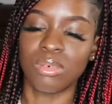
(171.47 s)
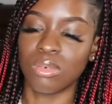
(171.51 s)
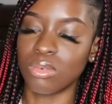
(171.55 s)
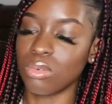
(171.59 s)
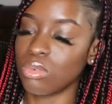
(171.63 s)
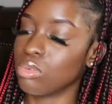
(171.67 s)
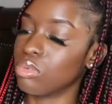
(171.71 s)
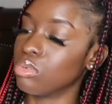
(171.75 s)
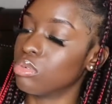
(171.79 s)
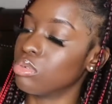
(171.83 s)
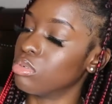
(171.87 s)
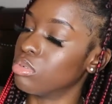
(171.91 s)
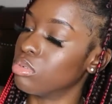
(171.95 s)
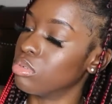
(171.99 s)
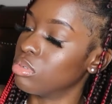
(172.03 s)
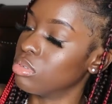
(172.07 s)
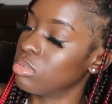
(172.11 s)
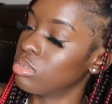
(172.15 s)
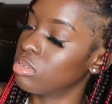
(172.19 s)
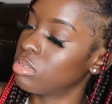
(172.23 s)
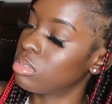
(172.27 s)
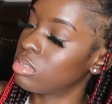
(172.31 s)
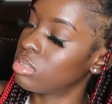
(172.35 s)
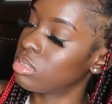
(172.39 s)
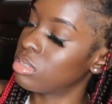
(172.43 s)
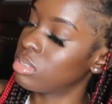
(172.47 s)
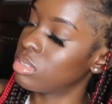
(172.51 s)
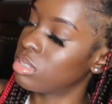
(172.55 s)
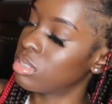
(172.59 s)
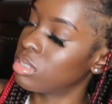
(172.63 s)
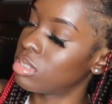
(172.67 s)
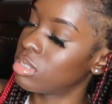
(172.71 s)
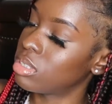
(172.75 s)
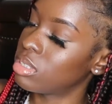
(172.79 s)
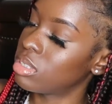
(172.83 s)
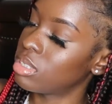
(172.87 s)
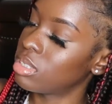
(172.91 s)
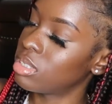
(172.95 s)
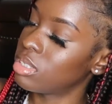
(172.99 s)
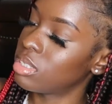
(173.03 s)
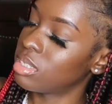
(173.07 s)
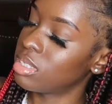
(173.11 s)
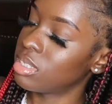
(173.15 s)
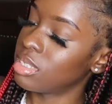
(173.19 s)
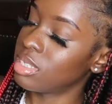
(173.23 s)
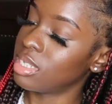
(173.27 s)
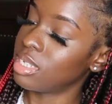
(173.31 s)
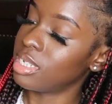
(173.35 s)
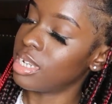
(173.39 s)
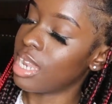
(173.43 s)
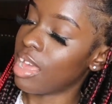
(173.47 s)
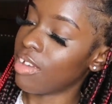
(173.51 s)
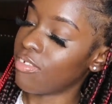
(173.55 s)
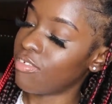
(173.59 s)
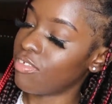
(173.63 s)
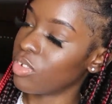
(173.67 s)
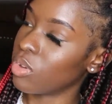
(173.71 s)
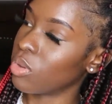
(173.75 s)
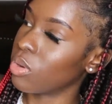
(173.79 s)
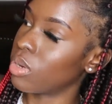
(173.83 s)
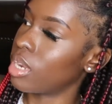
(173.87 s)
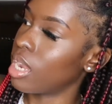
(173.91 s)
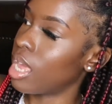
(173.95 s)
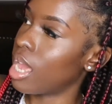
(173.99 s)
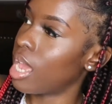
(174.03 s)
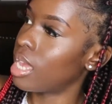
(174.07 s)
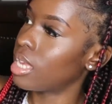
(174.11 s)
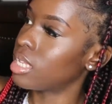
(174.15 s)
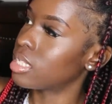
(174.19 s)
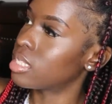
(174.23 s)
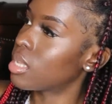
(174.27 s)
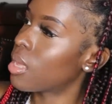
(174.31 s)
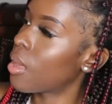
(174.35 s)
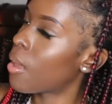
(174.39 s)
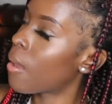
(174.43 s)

Ooh, that feels nice.